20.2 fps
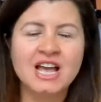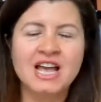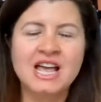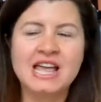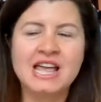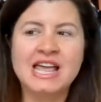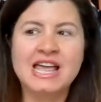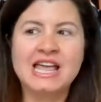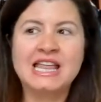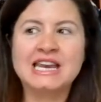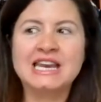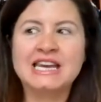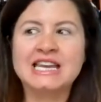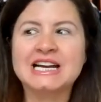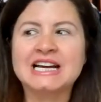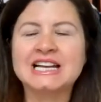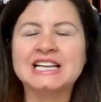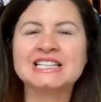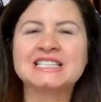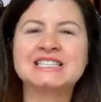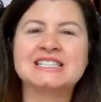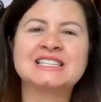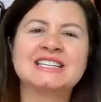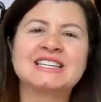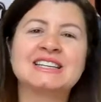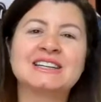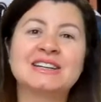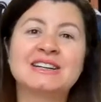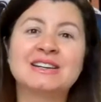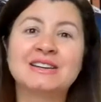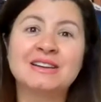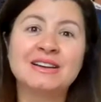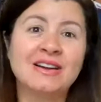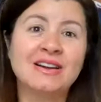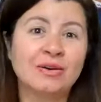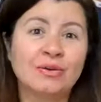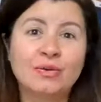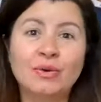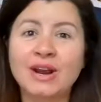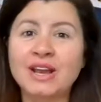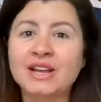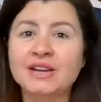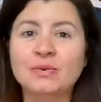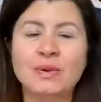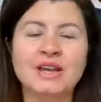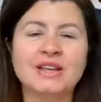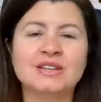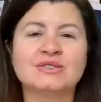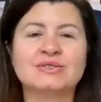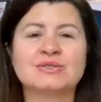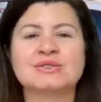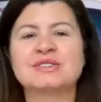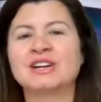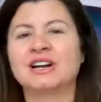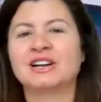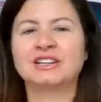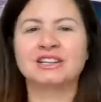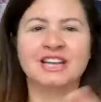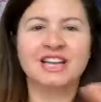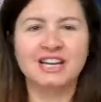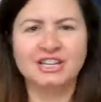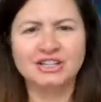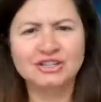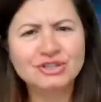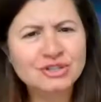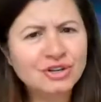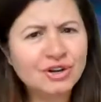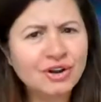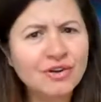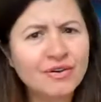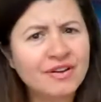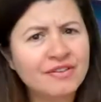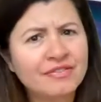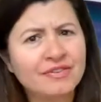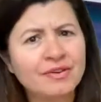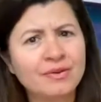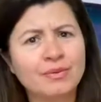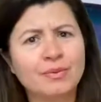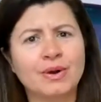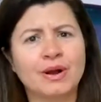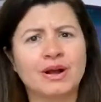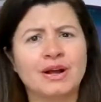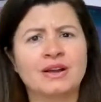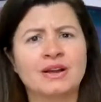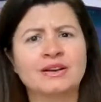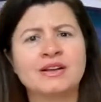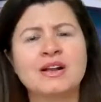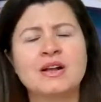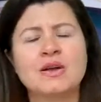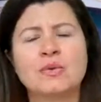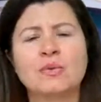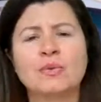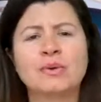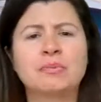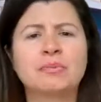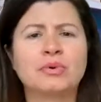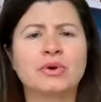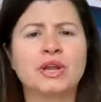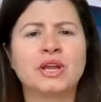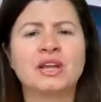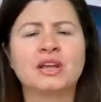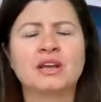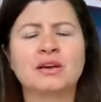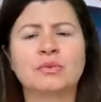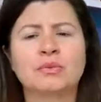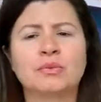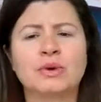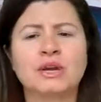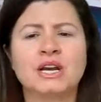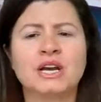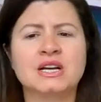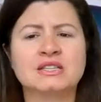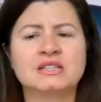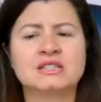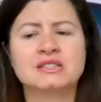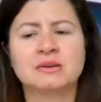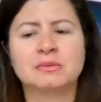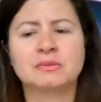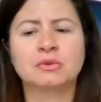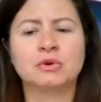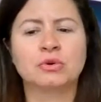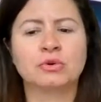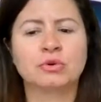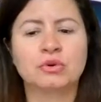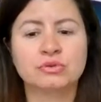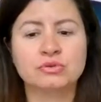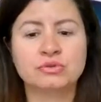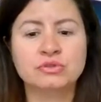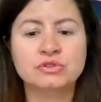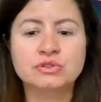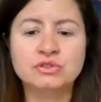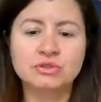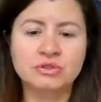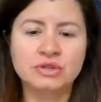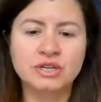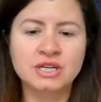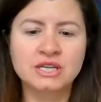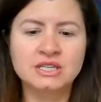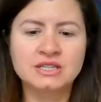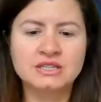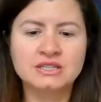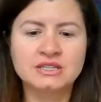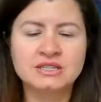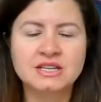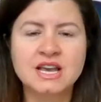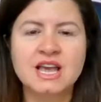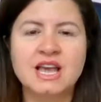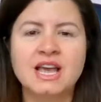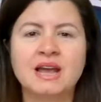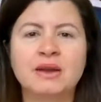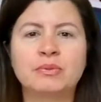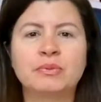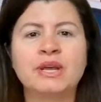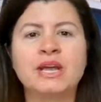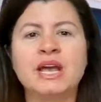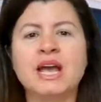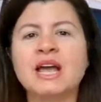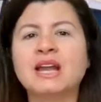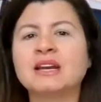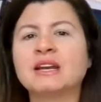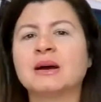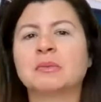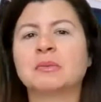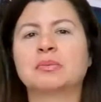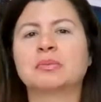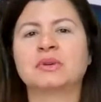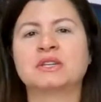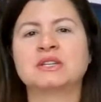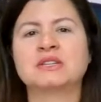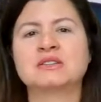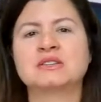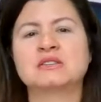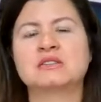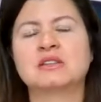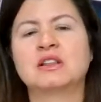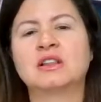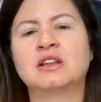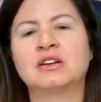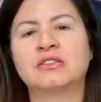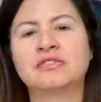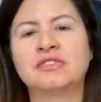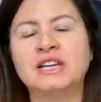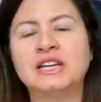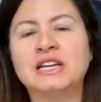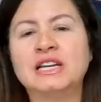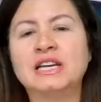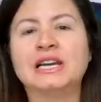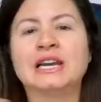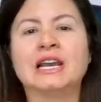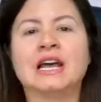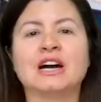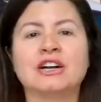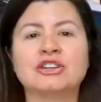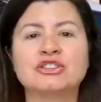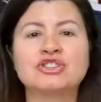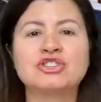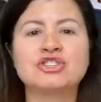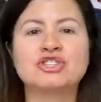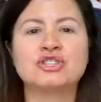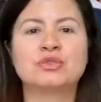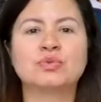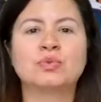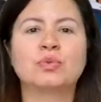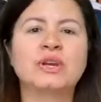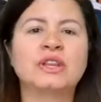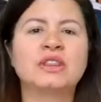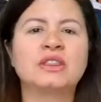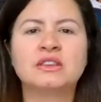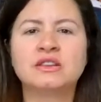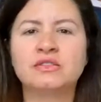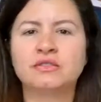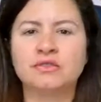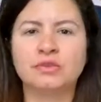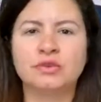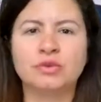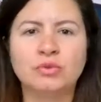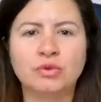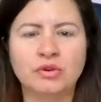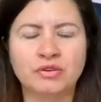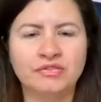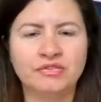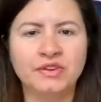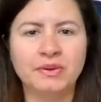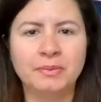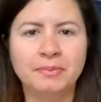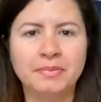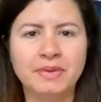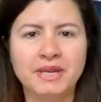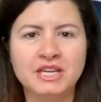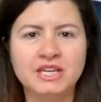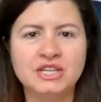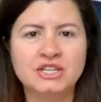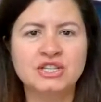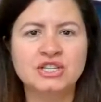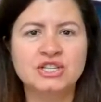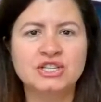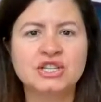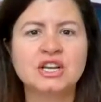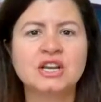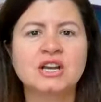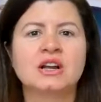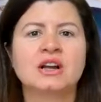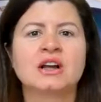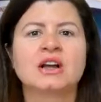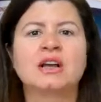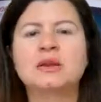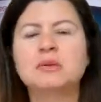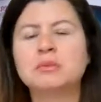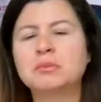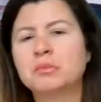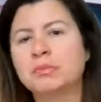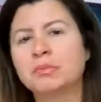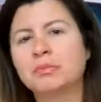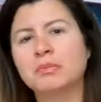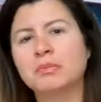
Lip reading: And it's a great way to start getting to know everyone. We bring with us some local students, and we end up with this lovely lunch with the view of the beach in